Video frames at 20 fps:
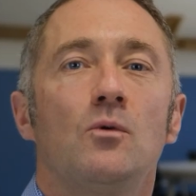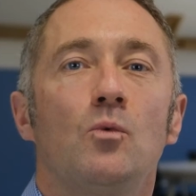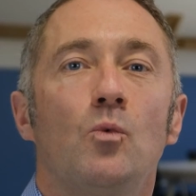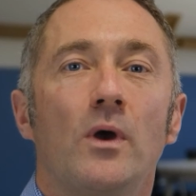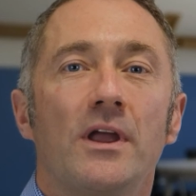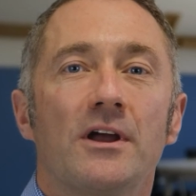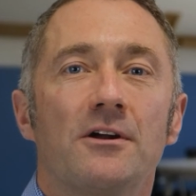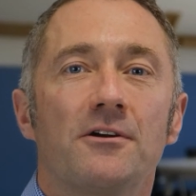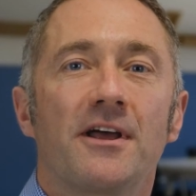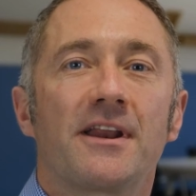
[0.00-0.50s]

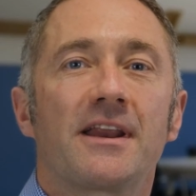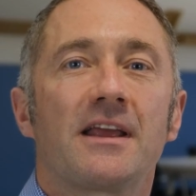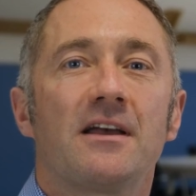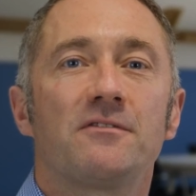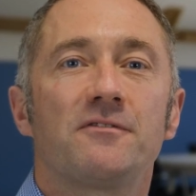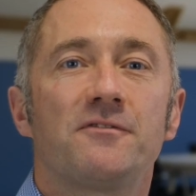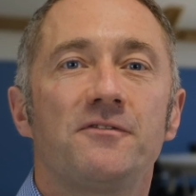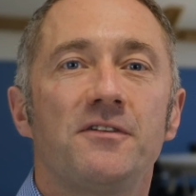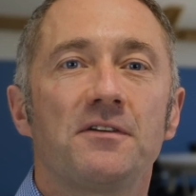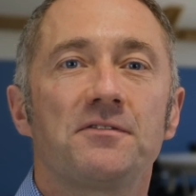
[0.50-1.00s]
We already have
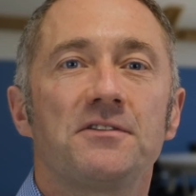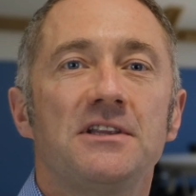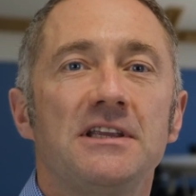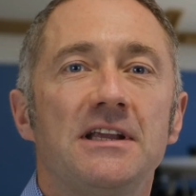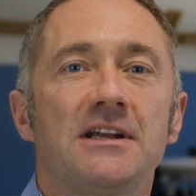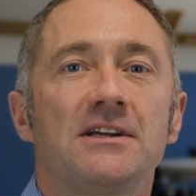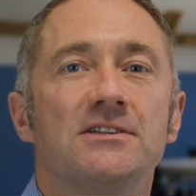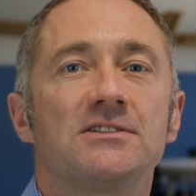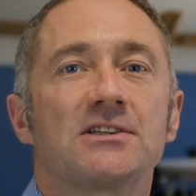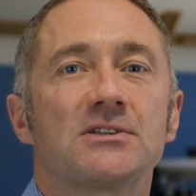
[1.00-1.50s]
50
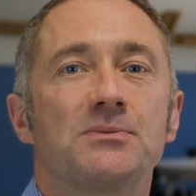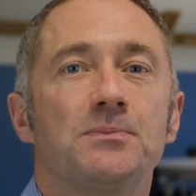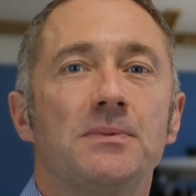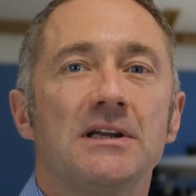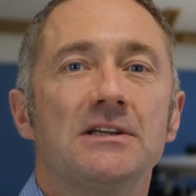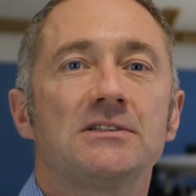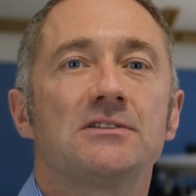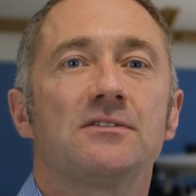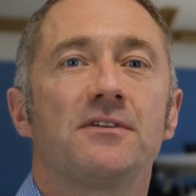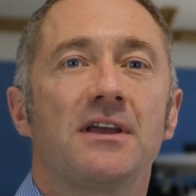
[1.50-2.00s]
years
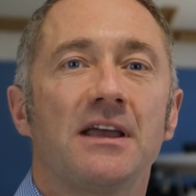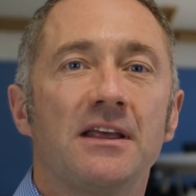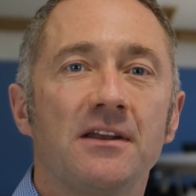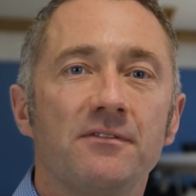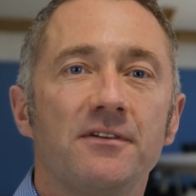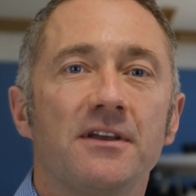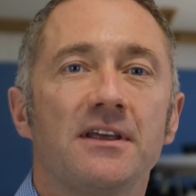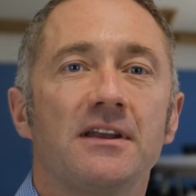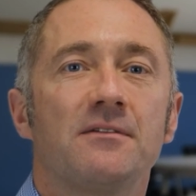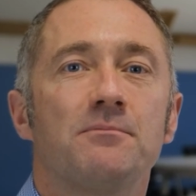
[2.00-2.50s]
experience of
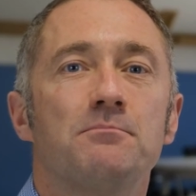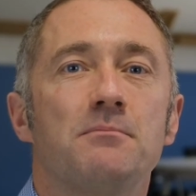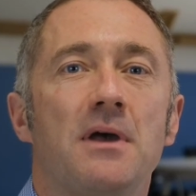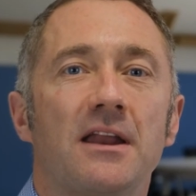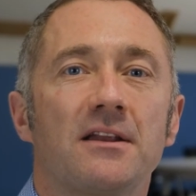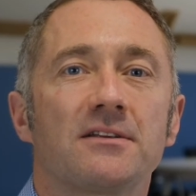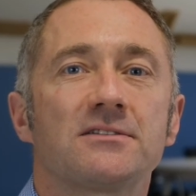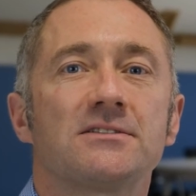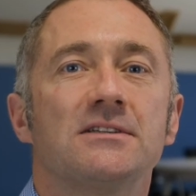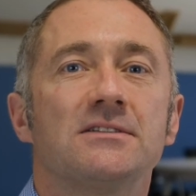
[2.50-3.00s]
innovative
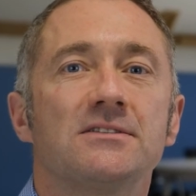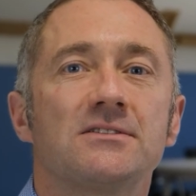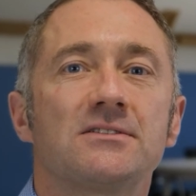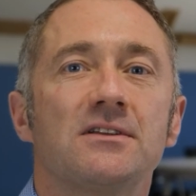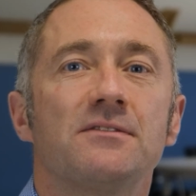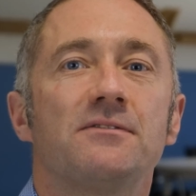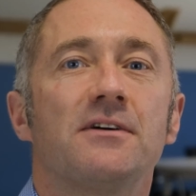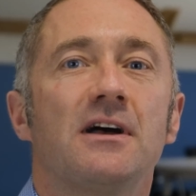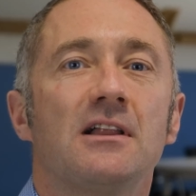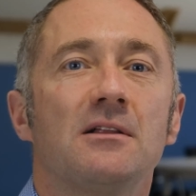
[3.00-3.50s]
medicines
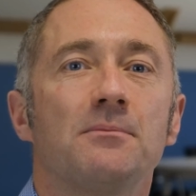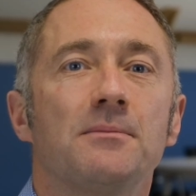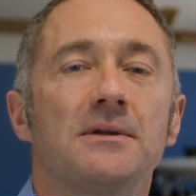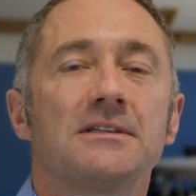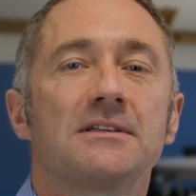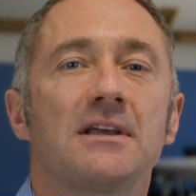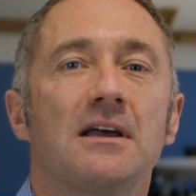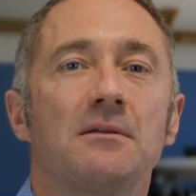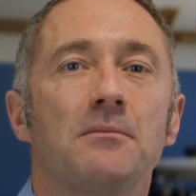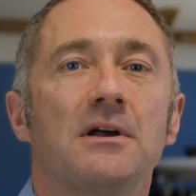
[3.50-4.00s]

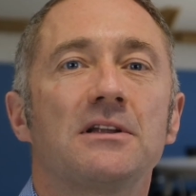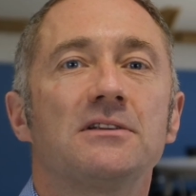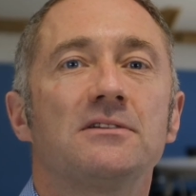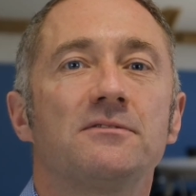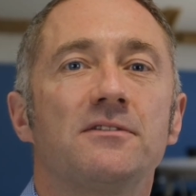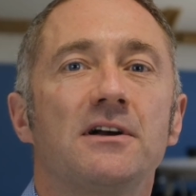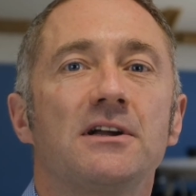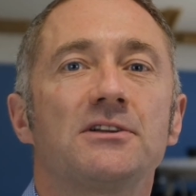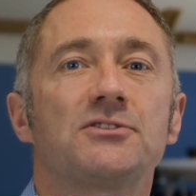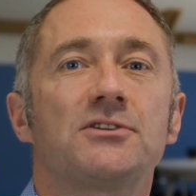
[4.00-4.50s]
development and
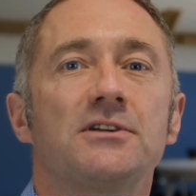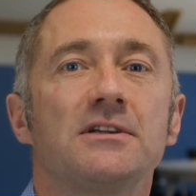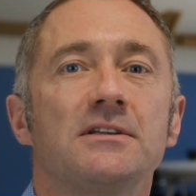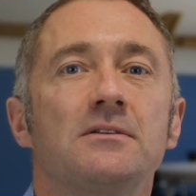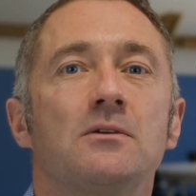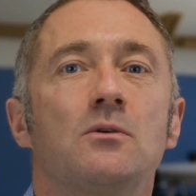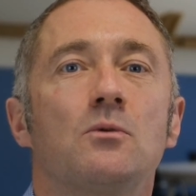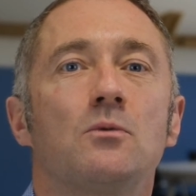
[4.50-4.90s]
manufacturing